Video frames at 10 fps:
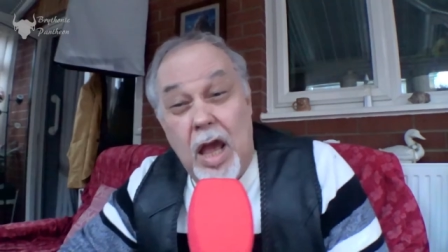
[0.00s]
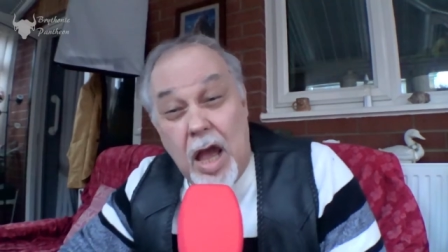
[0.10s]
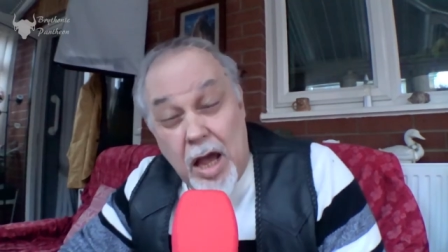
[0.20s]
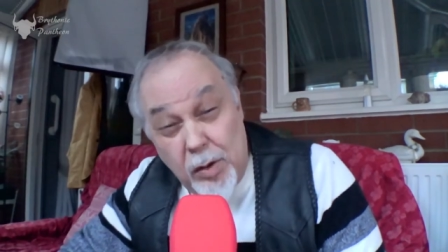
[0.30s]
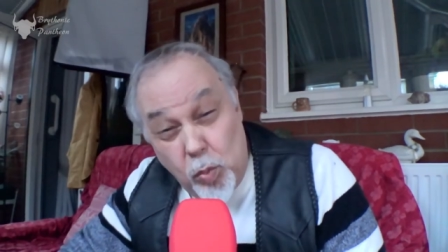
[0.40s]

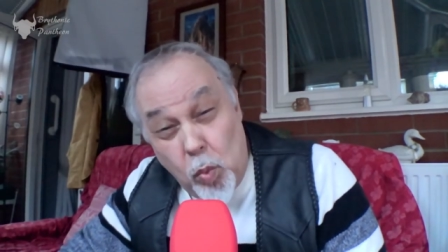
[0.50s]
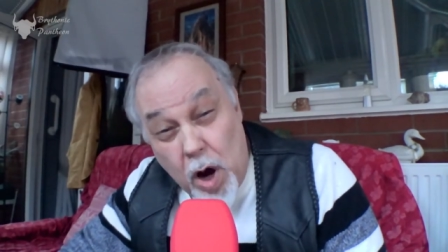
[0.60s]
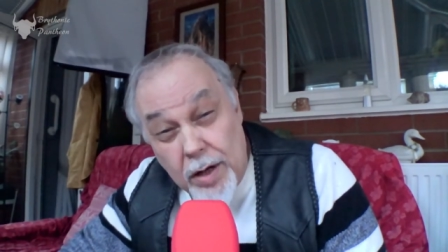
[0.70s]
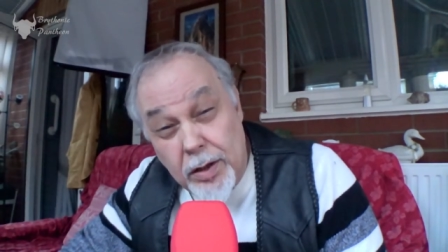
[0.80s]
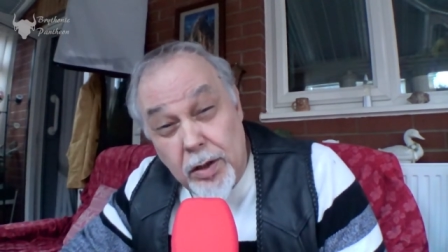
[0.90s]
and
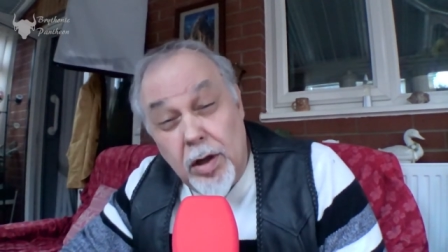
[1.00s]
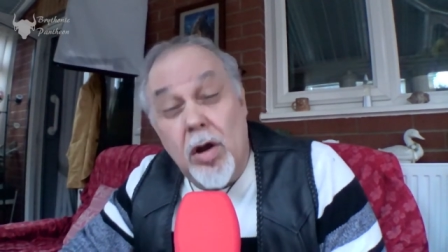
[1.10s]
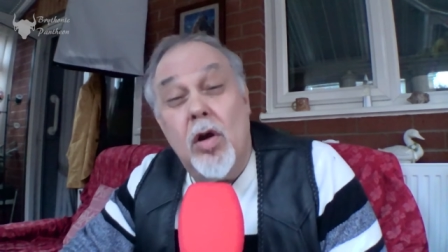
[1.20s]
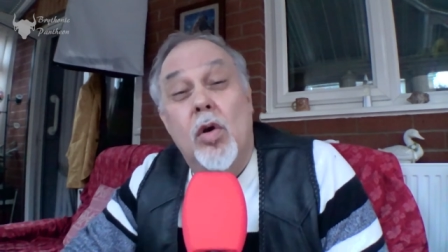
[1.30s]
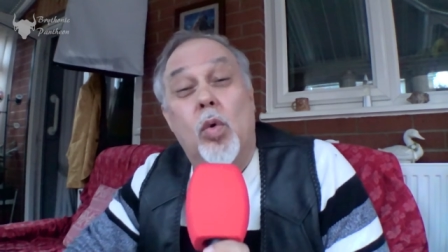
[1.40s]
one
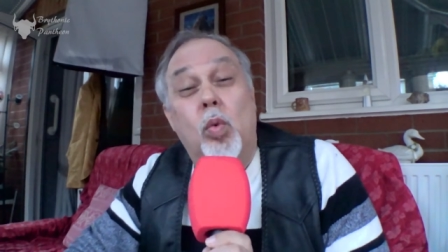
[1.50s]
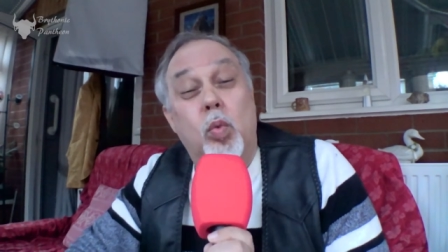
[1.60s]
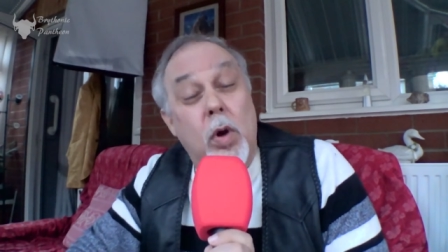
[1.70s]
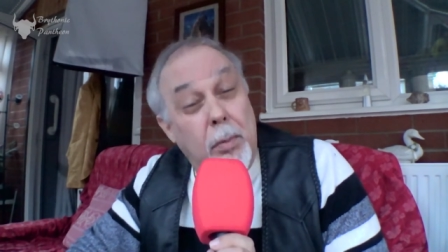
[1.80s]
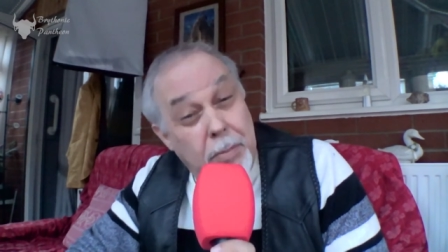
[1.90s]
who
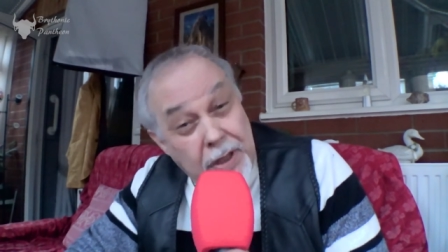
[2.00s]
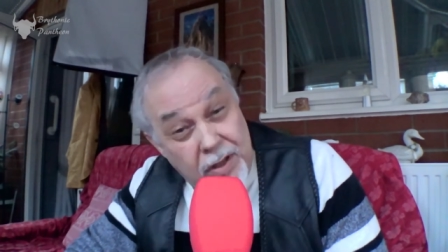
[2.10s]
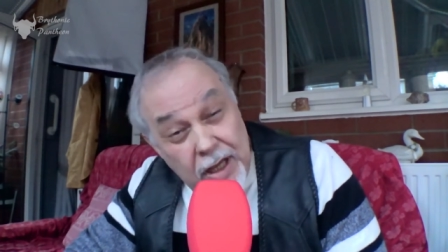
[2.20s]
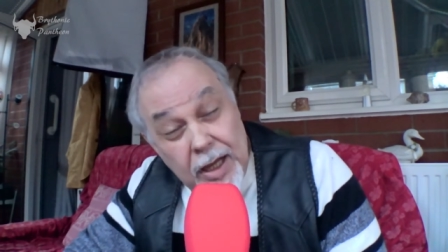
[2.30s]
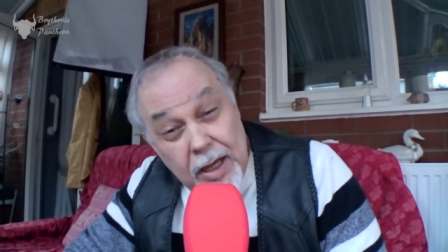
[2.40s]
will be
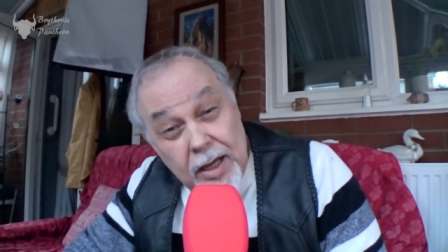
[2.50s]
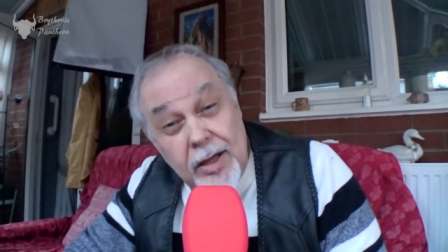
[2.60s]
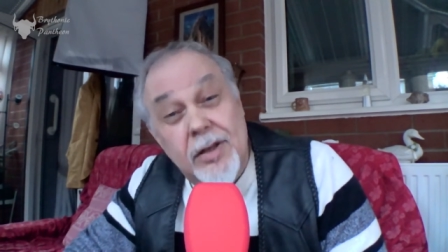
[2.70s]
there